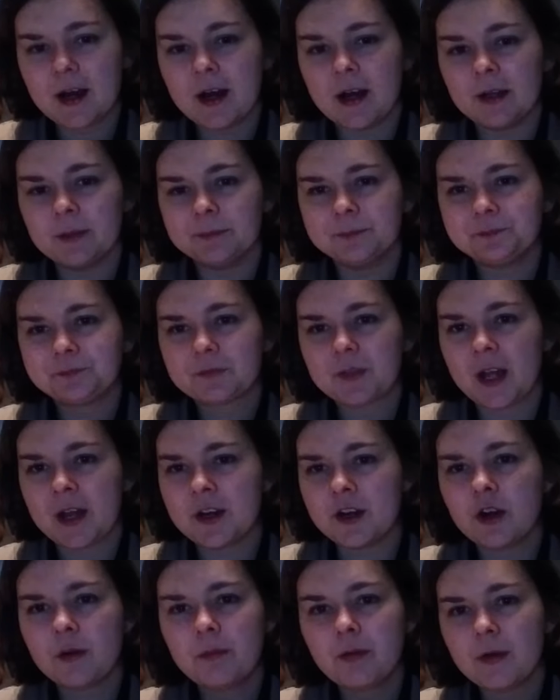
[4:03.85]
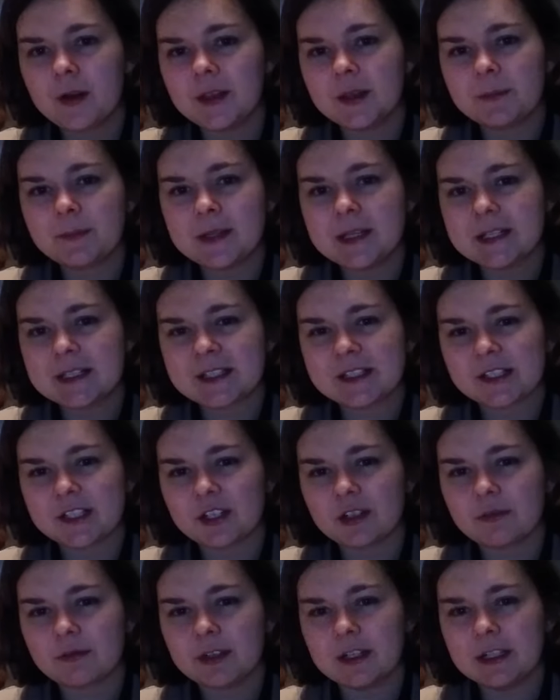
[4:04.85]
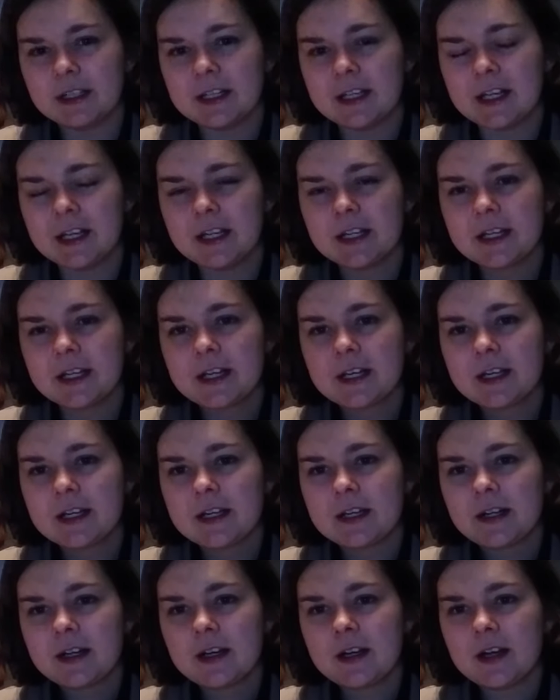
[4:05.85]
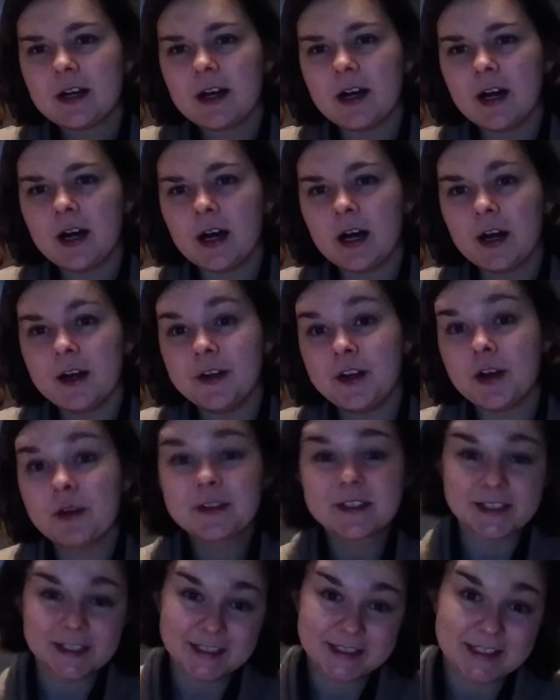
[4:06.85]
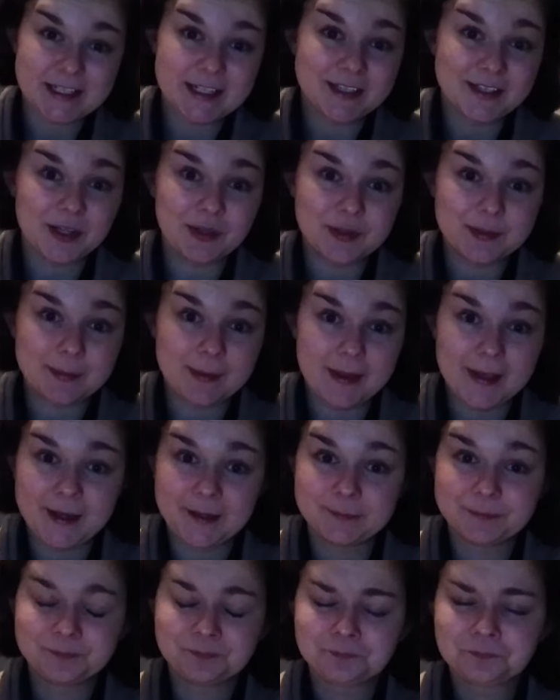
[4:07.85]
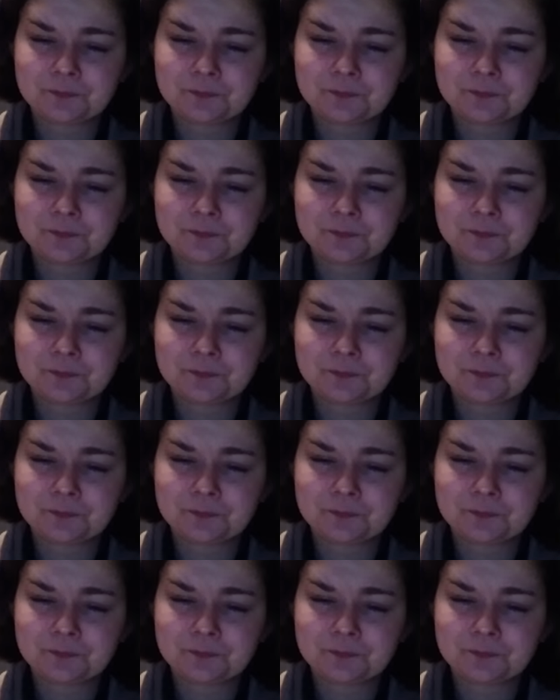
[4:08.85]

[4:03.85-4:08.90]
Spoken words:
At no point in the piece is there really no 16th notes playing.